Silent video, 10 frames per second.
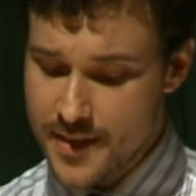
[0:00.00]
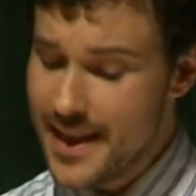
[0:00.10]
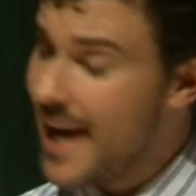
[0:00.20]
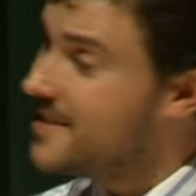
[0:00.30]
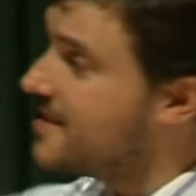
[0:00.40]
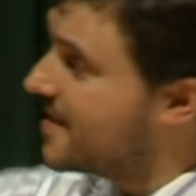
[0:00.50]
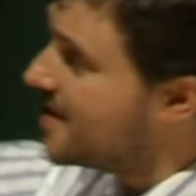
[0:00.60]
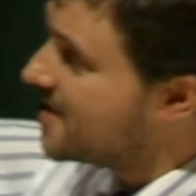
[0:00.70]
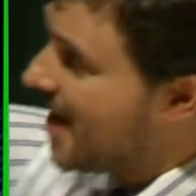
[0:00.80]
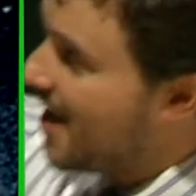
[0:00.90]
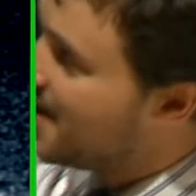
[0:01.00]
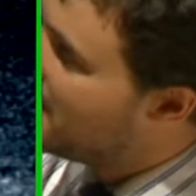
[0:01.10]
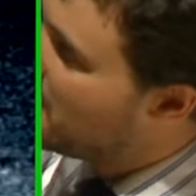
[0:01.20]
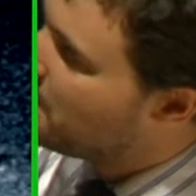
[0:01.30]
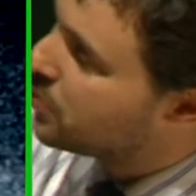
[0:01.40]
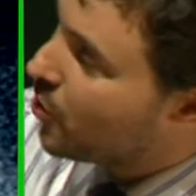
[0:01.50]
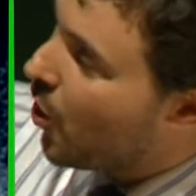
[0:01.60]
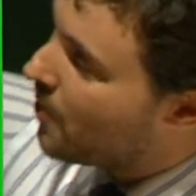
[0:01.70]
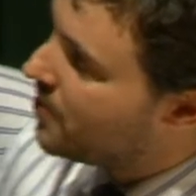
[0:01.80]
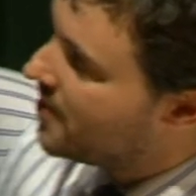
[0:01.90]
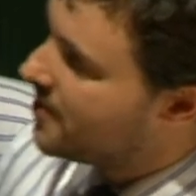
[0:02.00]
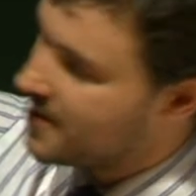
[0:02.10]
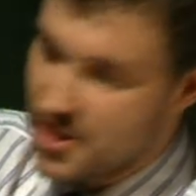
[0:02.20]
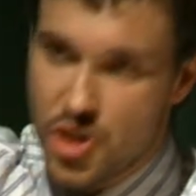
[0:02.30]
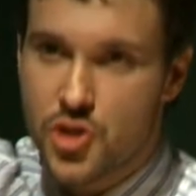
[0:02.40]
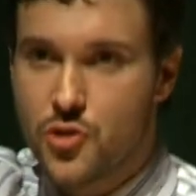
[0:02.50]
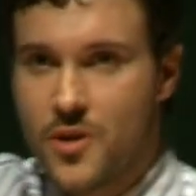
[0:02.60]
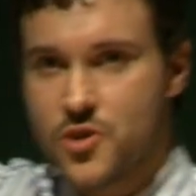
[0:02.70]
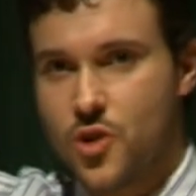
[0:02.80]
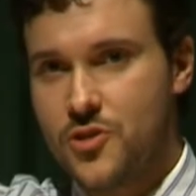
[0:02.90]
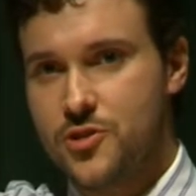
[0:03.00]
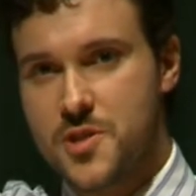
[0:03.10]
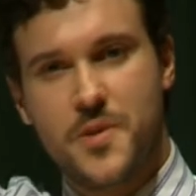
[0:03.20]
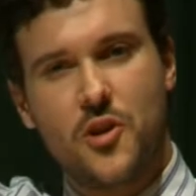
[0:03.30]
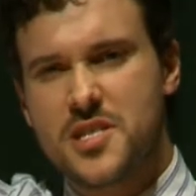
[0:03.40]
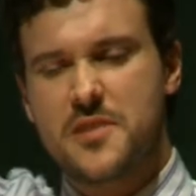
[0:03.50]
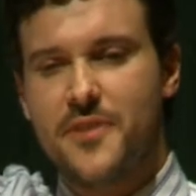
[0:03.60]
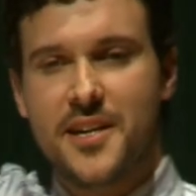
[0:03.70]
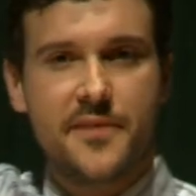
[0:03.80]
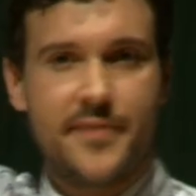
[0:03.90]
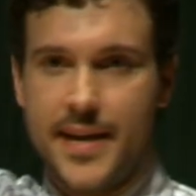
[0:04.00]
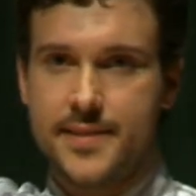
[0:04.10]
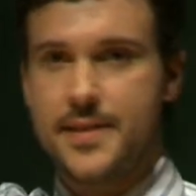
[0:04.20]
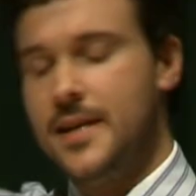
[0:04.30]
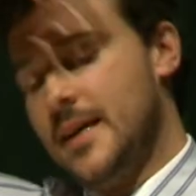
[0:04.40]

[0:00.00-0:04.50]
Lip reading: That is this blob that's just shown as contours because it's very faint,